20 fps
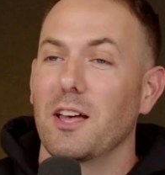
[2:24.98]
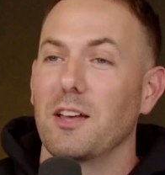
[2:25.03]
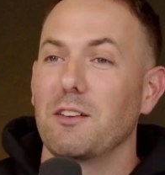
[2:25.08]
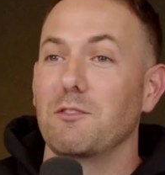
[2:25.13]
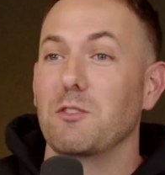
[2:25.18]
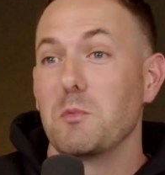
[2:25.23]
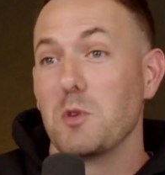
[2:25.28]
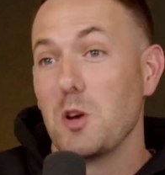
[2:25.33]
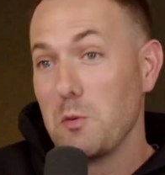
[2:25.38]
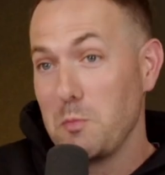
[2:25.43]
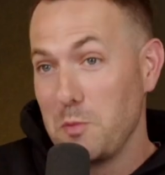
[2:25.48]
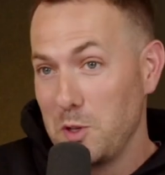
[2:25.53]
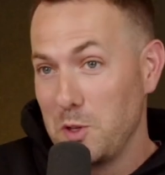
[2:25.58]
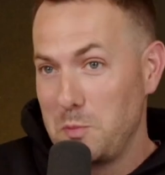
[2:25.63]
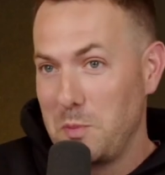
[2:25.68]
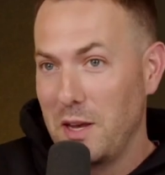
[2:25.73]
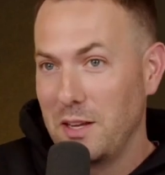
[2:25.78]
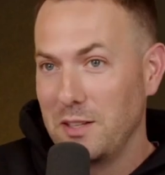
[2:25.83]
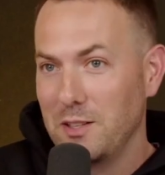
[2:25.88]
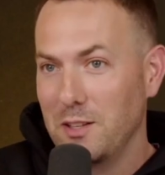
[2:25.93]
from your
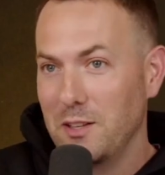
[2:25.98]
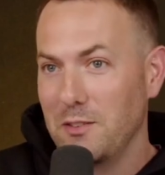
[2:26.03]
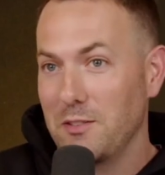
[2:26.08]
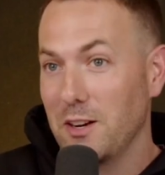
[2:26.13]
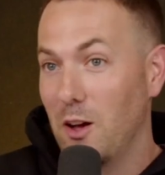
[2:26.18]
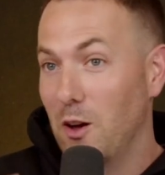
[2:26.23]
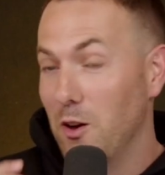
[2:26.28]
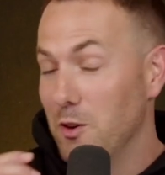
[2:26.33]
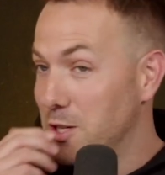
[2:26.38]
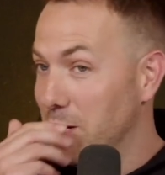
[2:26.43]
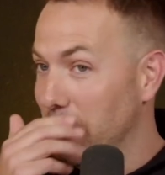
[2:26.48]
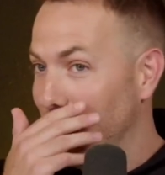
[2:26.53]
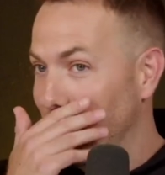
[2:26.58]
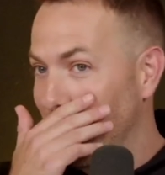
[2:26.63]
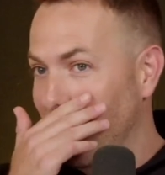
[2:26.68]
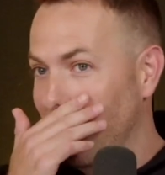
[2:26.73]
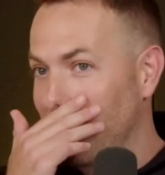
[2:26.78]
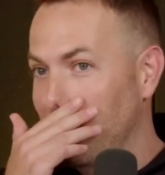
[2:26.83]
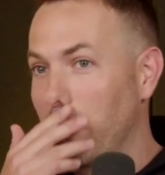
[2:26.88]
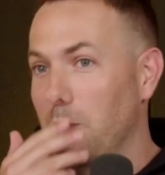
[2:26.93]
perspective, and I'll share
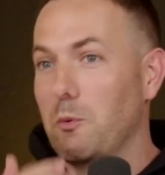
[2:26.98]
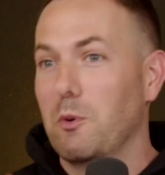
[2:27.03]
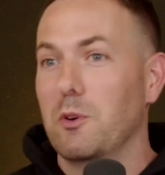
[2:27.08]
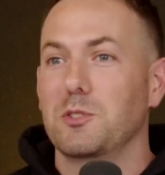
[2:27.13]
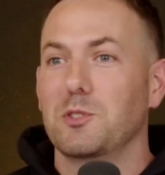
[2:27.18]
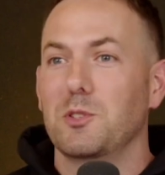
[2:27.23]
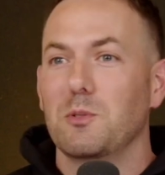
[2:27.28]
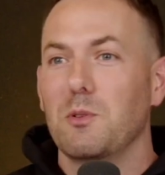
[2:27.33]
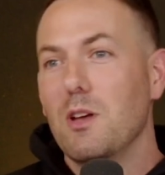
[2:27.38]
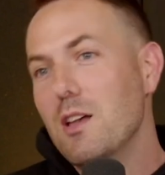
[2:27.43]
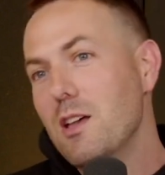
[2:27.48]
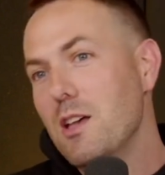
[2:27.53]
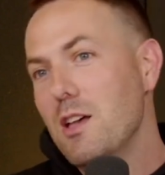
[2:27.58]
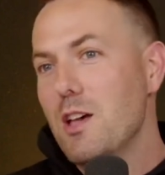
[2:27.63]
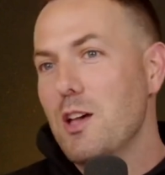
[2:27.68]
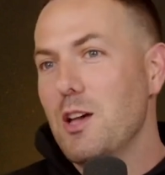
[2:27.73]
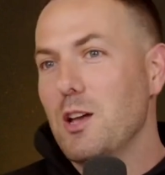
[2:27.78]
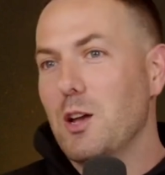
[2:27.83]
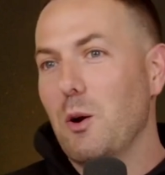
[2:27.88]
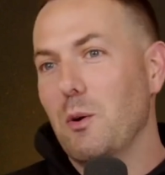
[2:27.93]
kind of what was
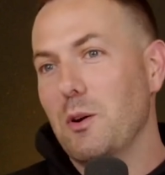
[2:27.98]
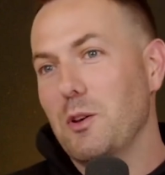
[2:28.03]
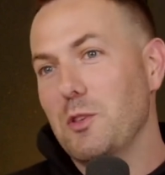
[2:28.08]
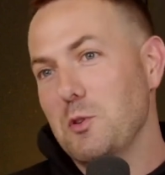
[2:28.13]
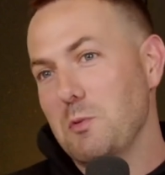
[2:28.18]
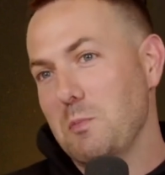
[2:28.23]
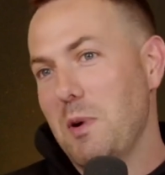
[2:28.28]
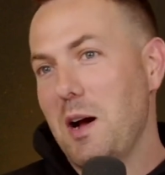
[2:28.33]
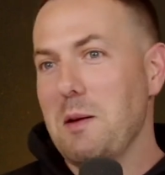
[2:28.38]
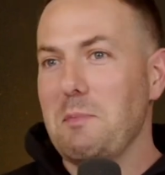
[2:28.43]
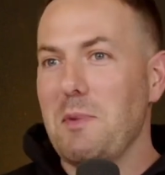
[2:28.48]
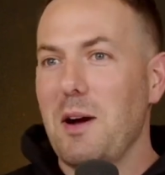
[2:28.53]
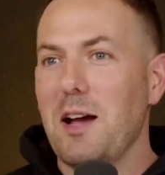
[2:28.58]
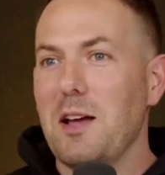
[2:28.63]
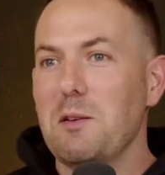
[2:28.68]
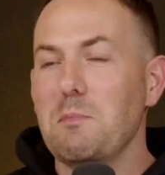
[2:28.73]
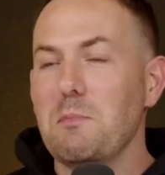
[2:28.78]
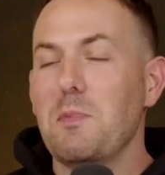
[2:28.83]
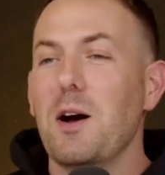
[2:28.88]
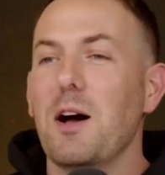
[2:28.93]
going through my
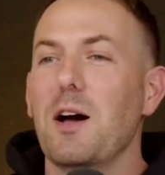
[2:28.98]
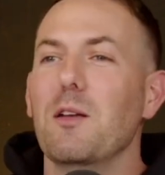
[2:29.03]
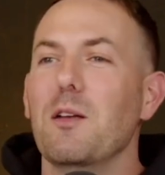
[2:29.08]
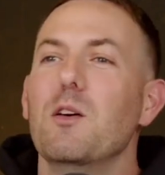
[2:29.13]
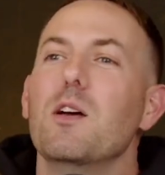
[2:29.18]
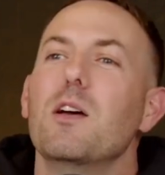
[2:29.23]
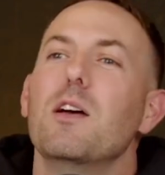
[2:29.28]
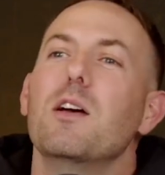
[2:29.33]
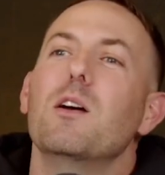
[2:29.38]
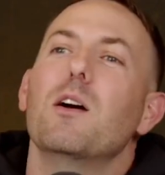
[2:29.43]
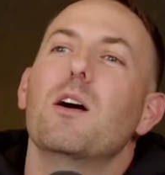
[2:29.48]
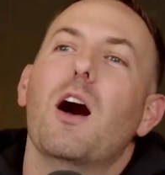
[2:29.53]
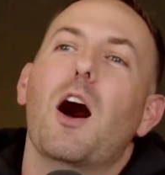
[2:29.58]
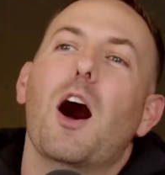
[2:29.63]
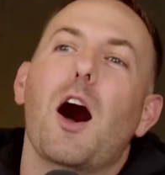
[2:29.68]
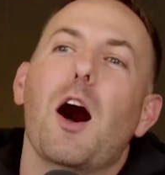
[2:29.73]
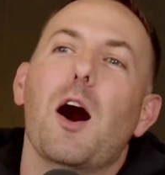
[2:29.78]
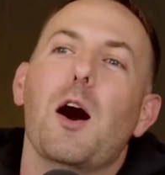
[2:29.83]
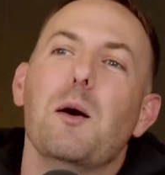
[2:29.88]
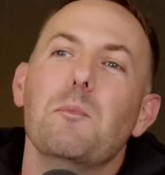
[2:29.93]
mind. But
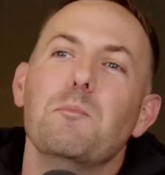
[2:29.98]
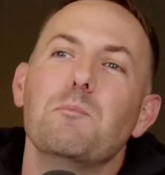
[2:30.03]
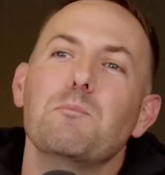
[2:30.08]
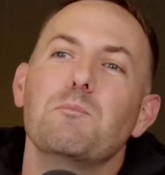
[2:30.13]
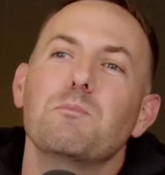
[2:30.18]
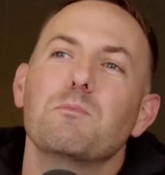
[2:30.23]
um,